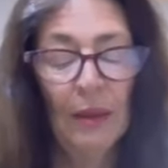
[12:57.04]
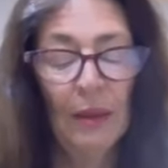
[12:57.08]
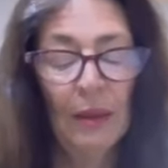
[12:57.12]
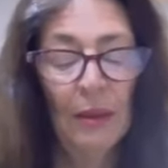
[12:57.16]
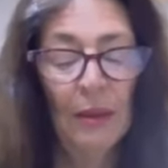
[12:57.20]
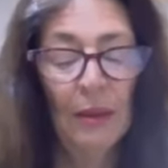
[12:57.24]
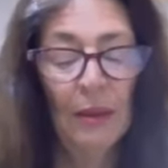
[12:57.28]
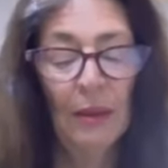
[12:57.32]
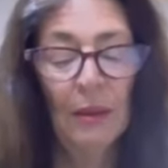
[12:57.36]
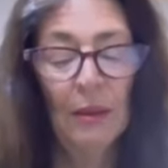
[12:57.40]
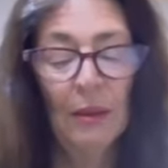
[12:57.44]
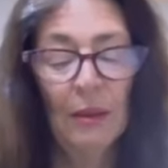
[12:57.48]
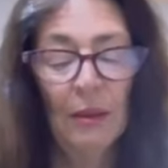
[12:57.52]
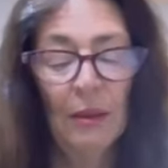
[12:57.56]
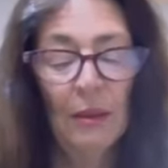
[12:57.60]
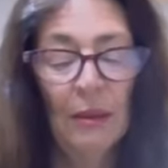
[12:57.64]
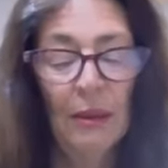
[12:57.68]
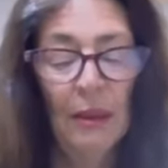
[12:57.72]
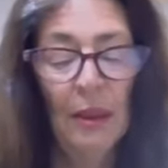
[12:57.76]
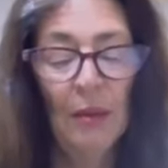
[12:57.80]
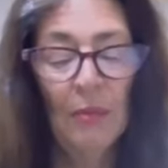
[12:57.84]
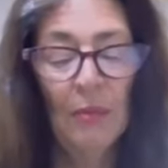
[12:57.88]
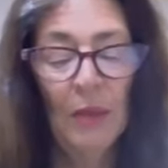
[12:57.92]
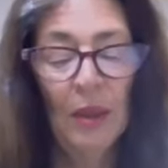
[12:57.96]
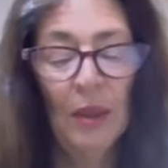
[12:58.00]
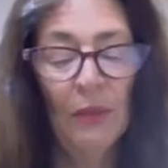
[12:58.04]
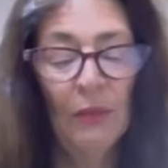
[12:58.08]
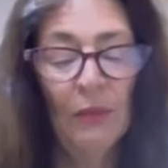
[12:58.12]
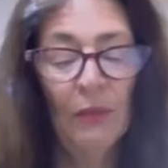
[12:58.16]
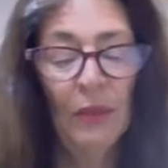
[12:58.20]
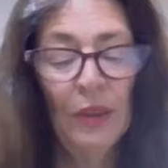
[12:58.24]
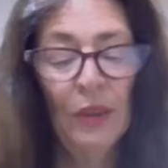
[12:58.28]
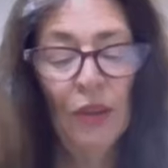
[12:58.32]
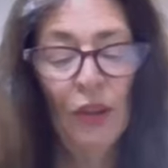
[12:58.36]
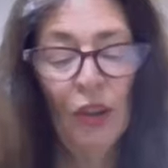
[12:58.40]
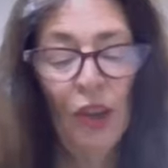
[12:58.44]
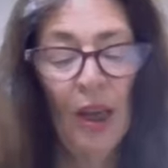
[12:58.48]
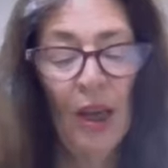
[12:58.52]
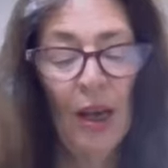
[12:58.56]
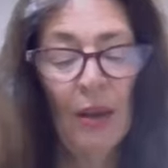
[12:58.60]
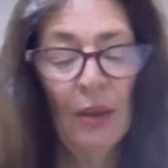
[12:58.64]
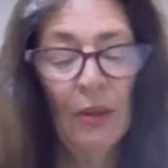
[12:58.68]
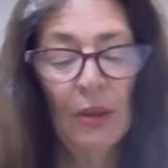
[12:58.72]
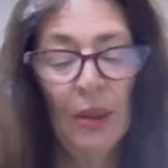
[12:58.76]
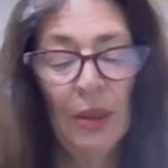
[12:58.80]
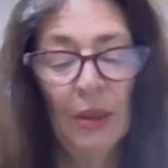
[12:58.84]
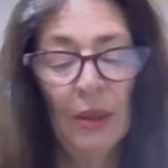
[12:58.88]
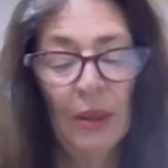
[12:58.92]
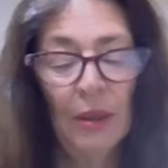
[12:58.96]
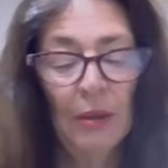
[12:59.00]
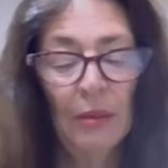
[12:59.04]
What's happening for Jared?